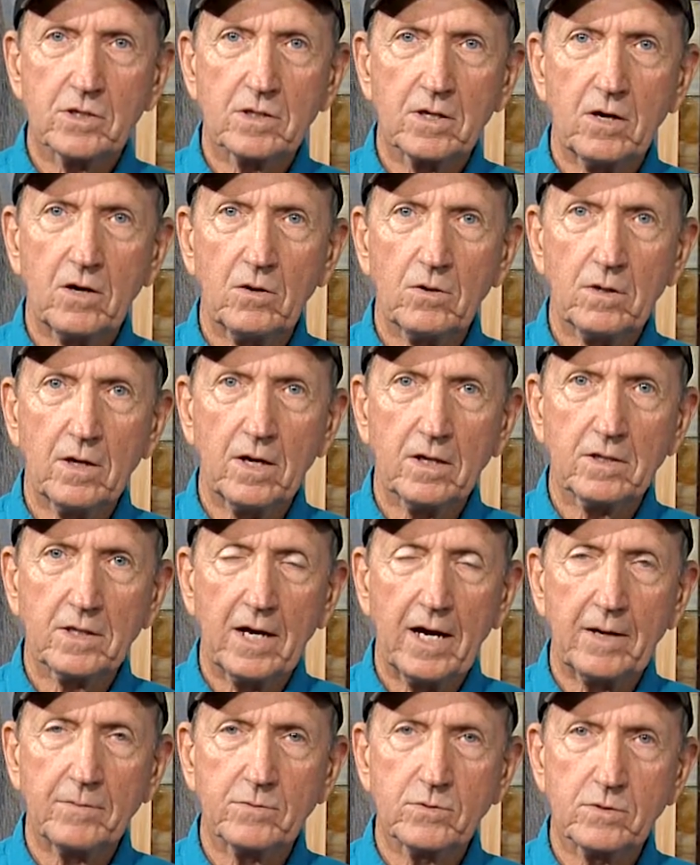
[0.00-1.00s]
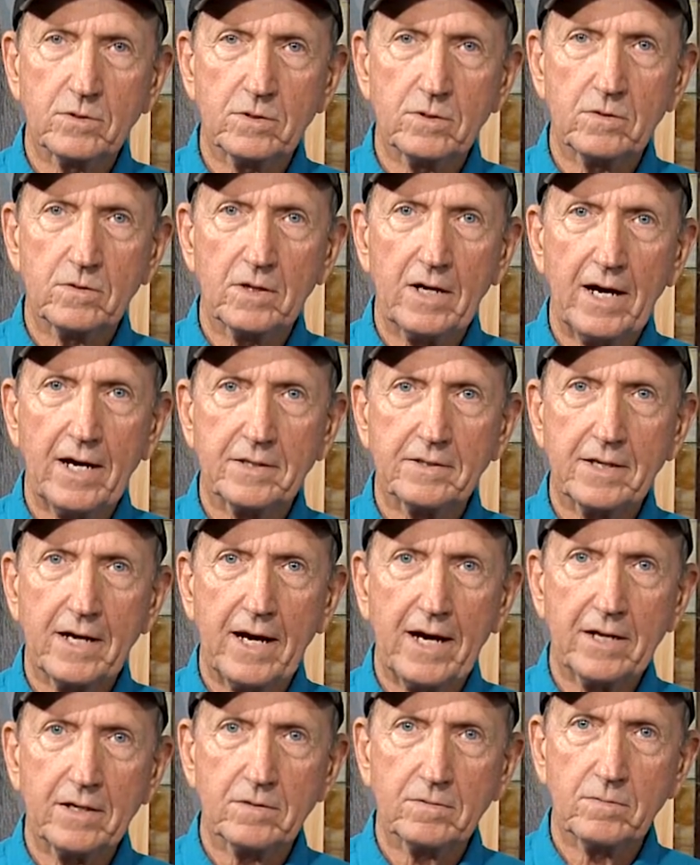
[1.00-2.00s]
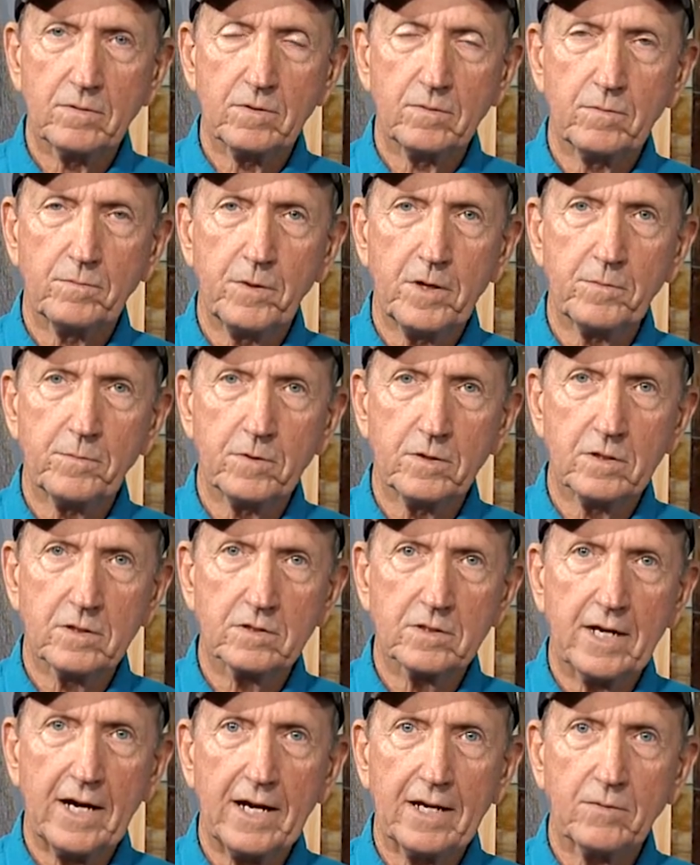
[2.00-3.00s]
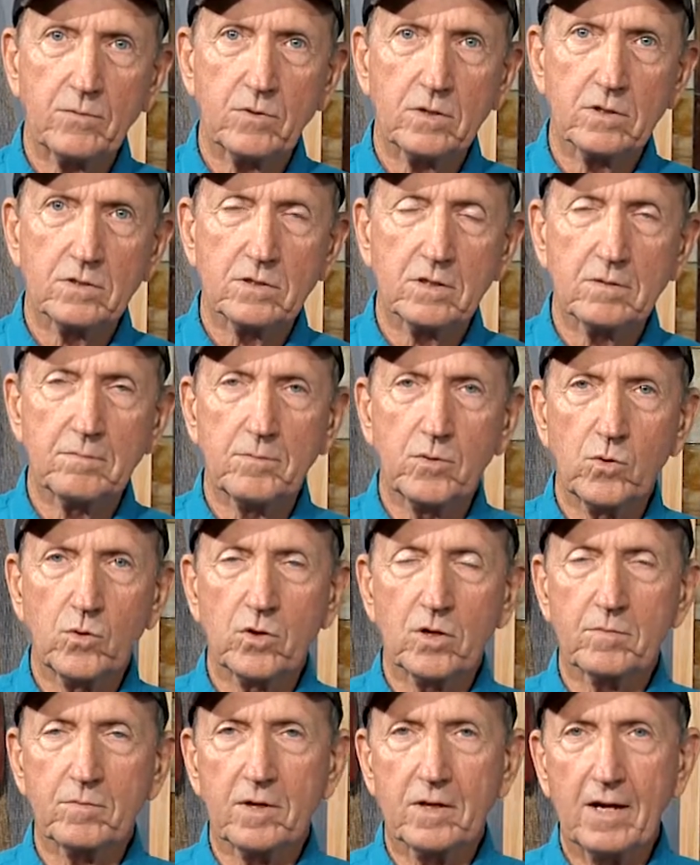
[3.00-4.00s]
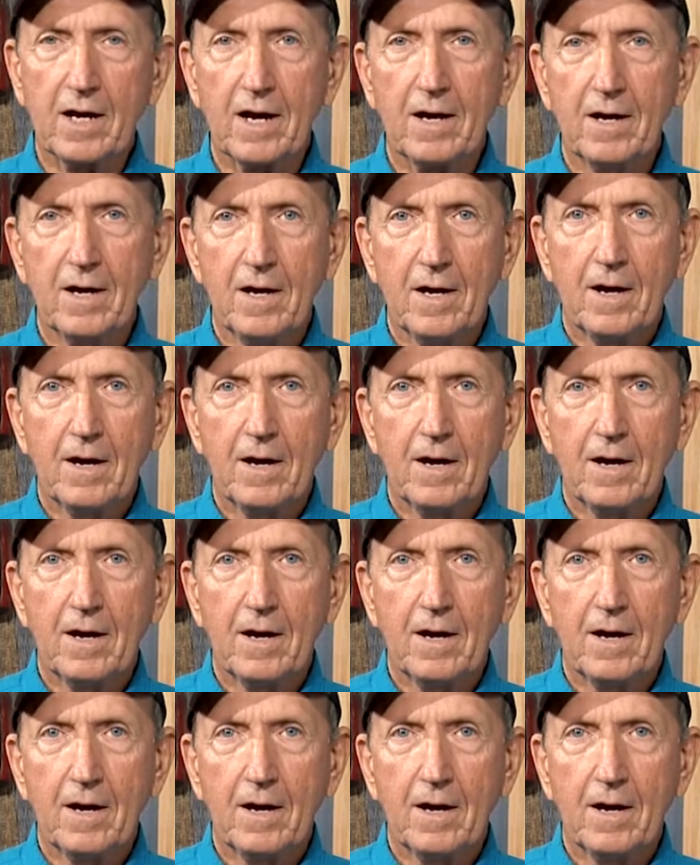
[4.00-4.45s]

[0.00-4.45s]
and all, a lot of times, you know, high tide, uh, people are excited when it's in the morning, but I,